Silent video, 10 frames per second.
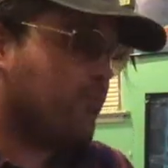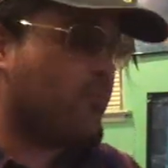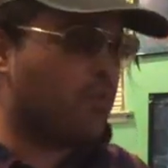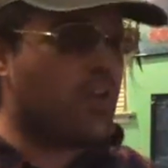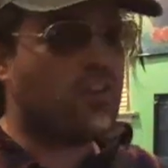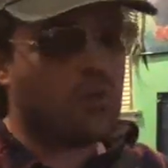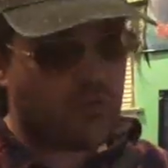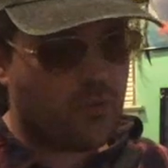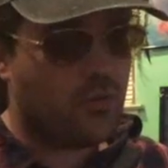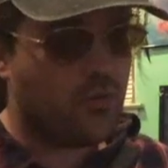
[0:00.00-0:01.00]
but I said i would
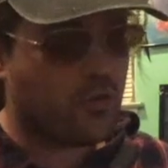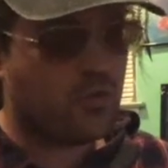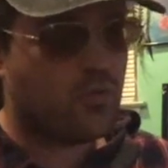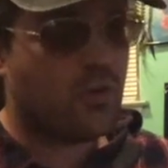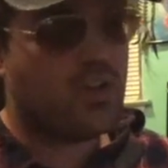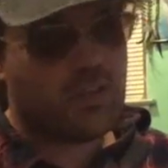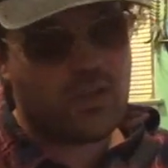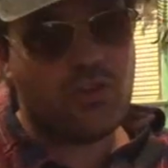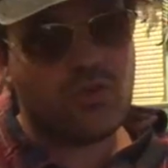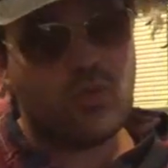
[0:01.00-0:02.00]
review the first one in the
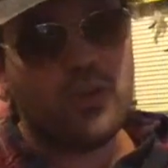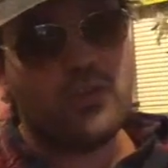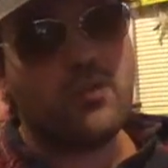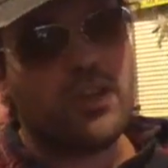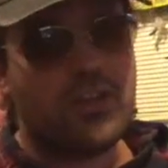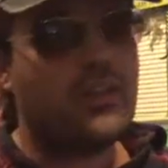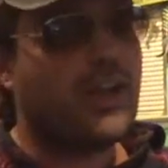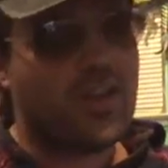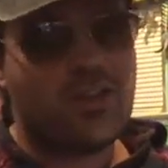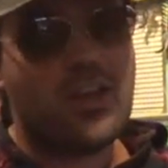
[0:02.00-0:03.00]
year 2020.
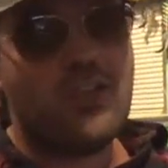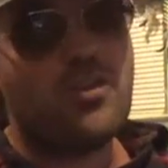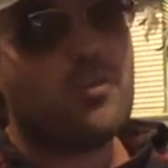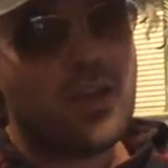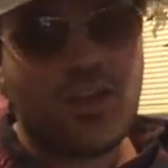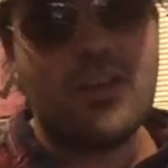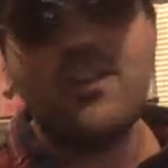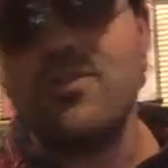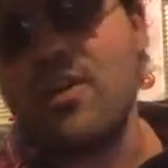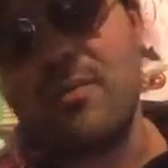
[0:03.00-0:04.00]
Like I said, so I'm getting
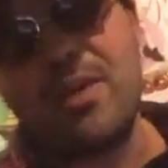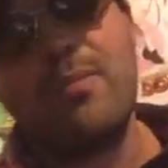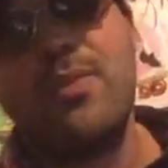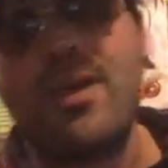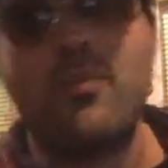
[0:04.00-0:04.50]
so I'm keeping that